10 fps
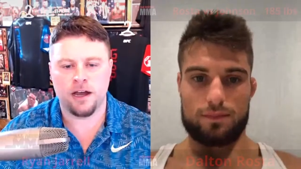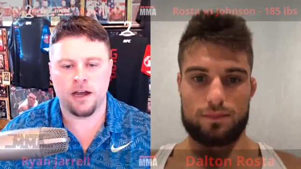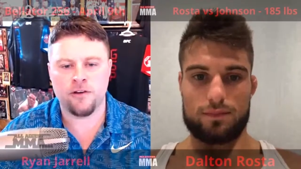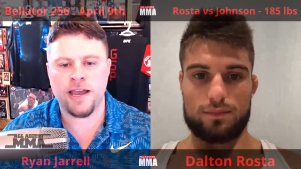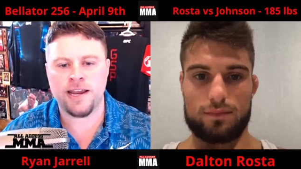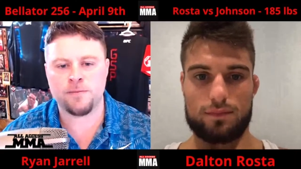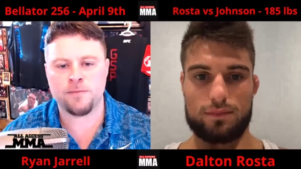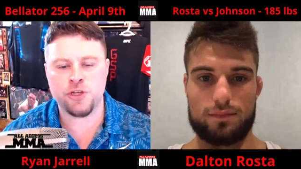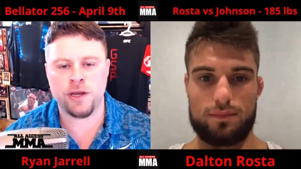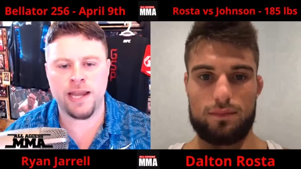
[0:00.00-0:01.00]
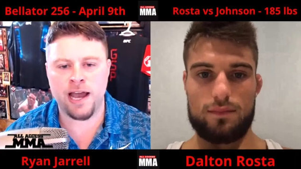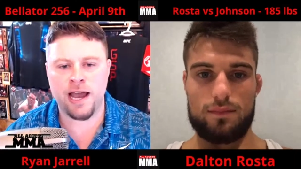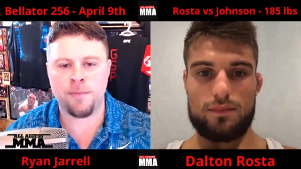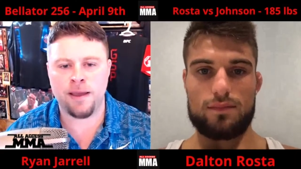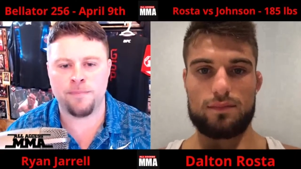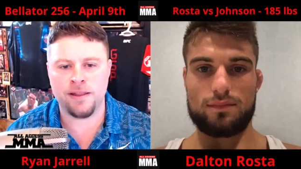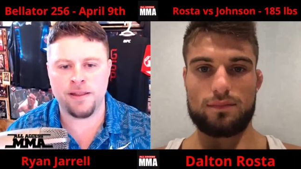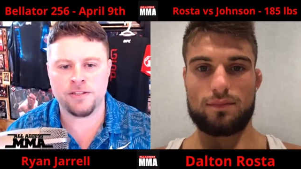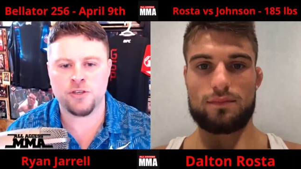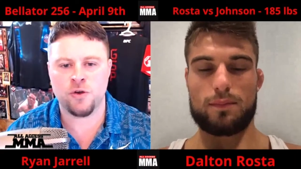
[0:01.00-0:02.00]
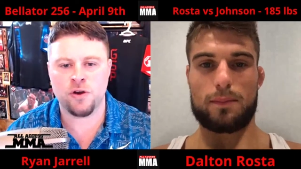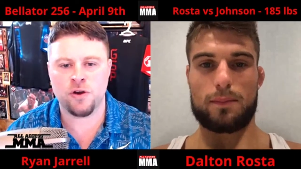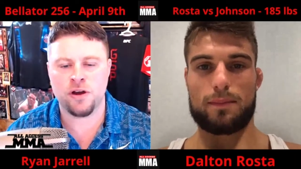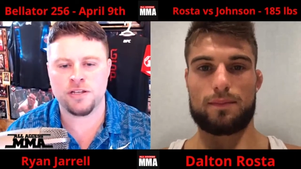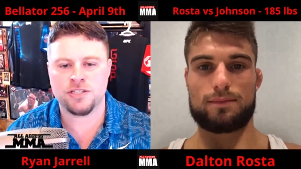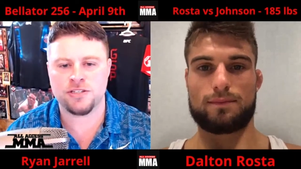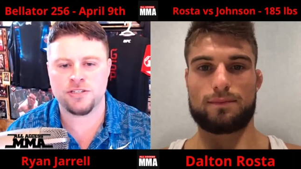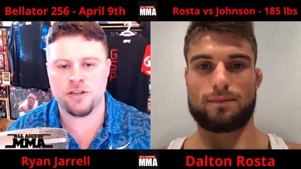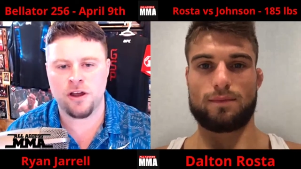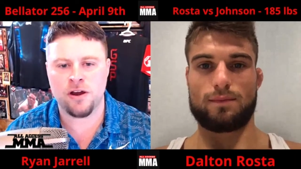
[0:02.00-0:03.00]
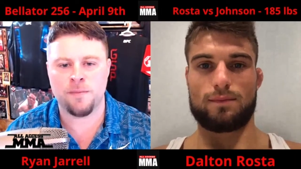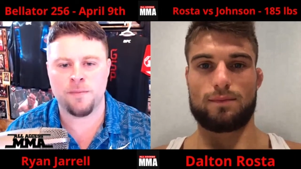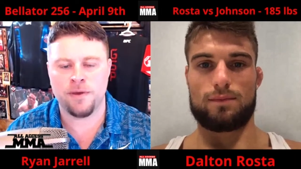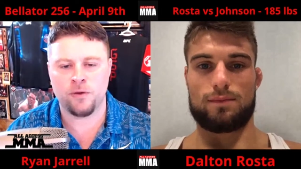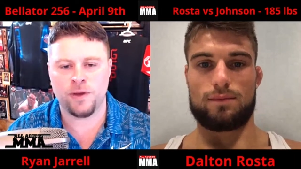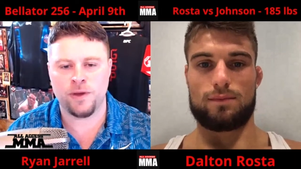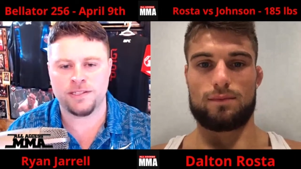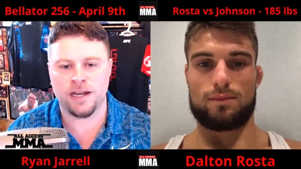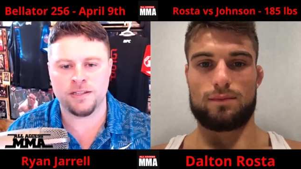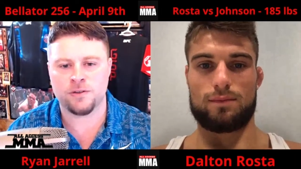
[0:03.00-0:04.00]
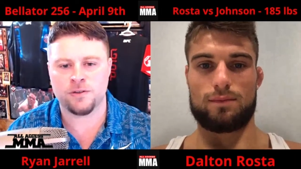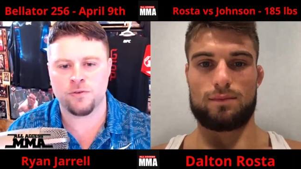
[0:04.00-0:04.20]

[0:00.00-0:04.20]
Speaker 1: All right, I am joined now by Bellator star middleweight Dalton